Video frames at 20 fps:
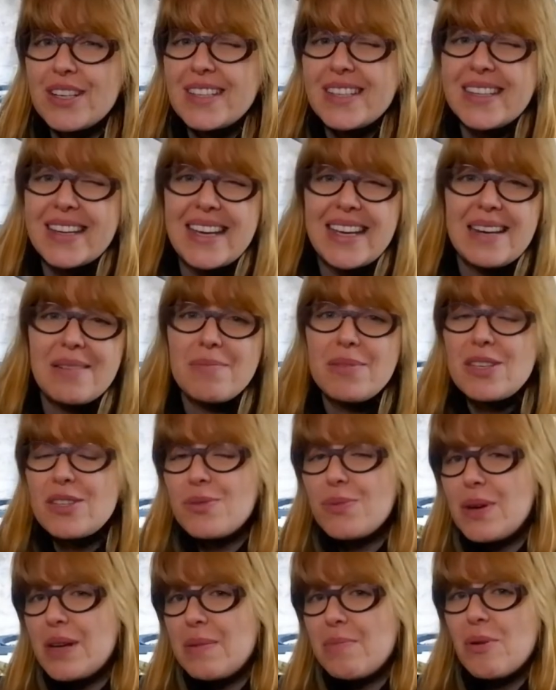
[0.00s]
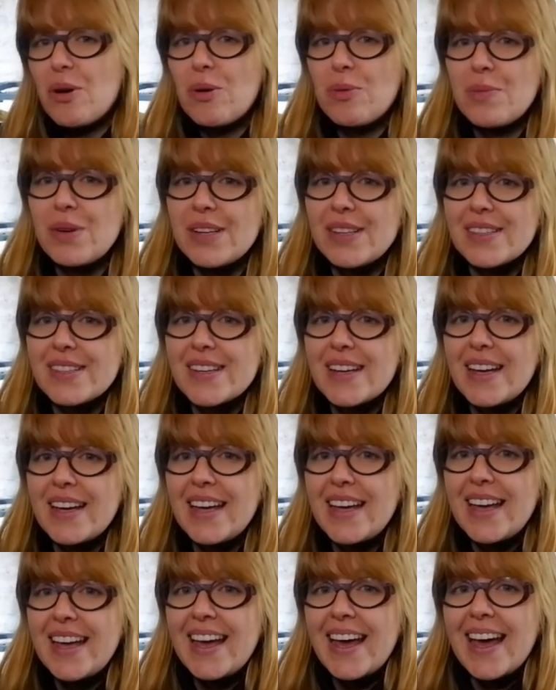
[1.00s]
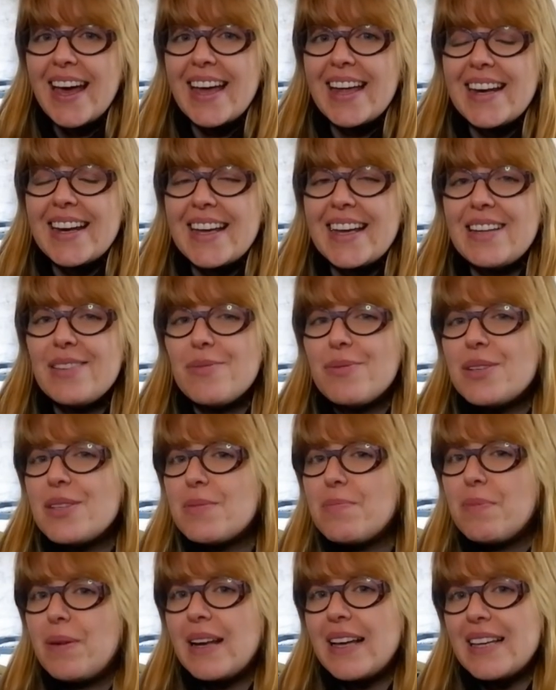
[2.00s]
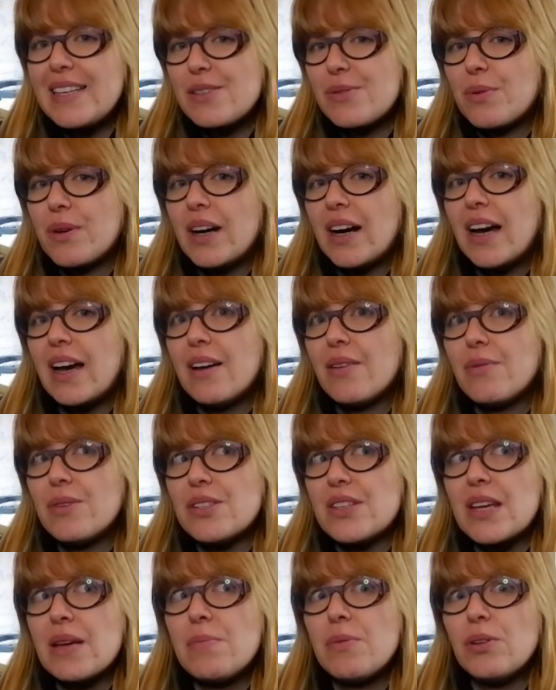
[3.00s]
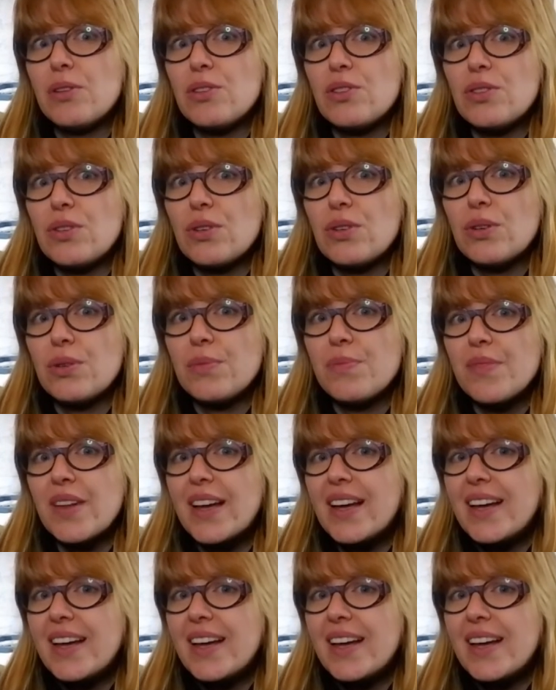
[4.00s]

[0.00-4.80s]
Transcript: this in-between moment, and it was a place where I was able to